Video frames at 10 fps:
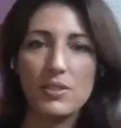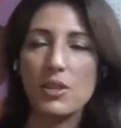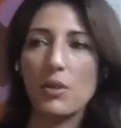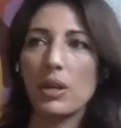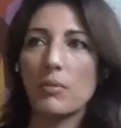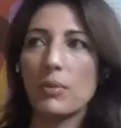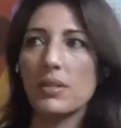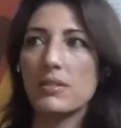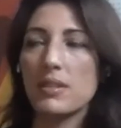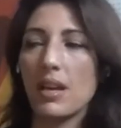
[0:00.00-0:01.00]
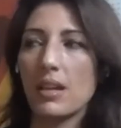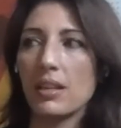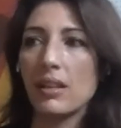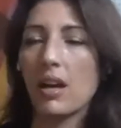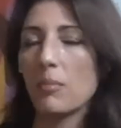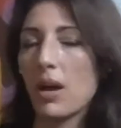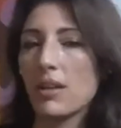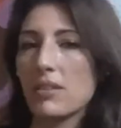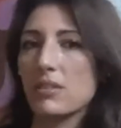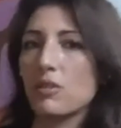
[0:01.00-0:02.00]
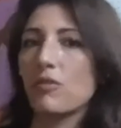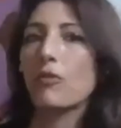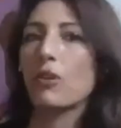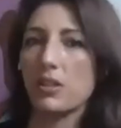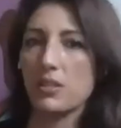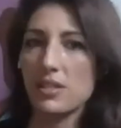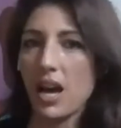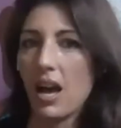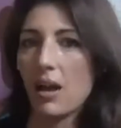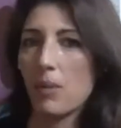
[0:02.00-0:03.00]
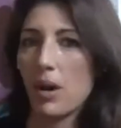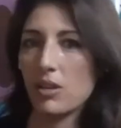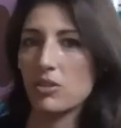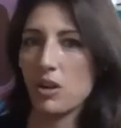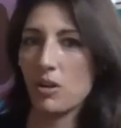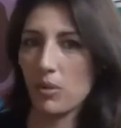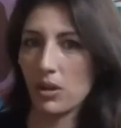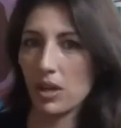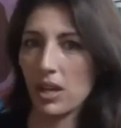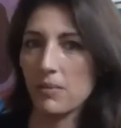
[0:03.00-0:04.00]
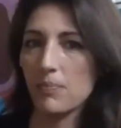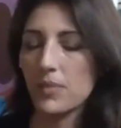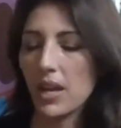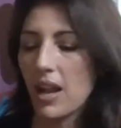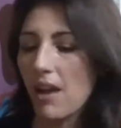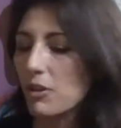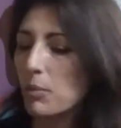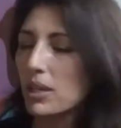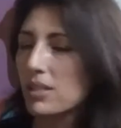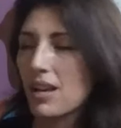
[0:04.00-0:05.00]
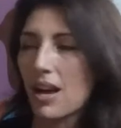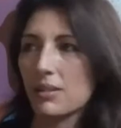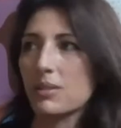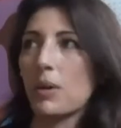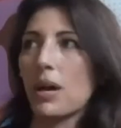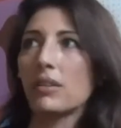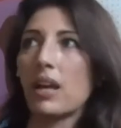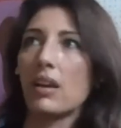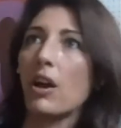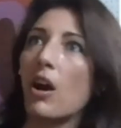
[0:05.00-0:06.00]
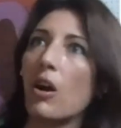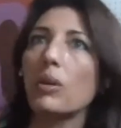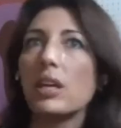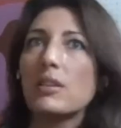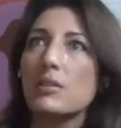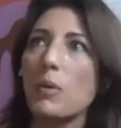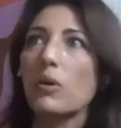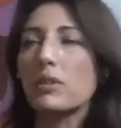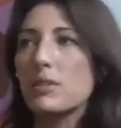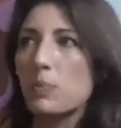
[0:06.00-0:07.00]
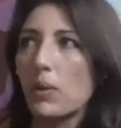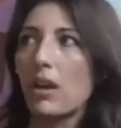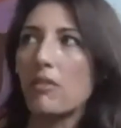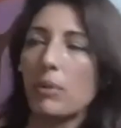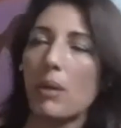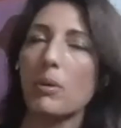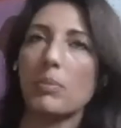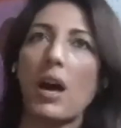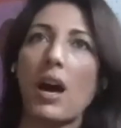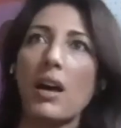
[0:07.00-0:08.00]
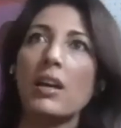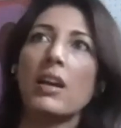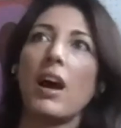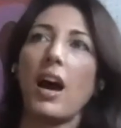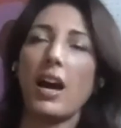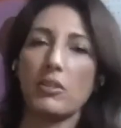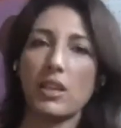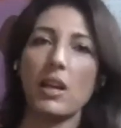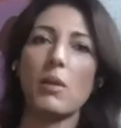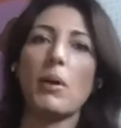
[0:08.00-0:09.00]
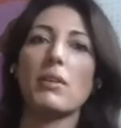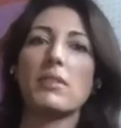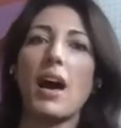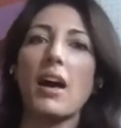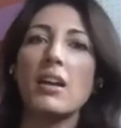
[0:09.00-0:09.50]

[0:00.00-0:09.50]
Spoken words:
So it was Elon Musk's first time on Joe Rogan. And everybody talks about like, oh, he smoked the spliff, blah, blah, blah. I don't care about that.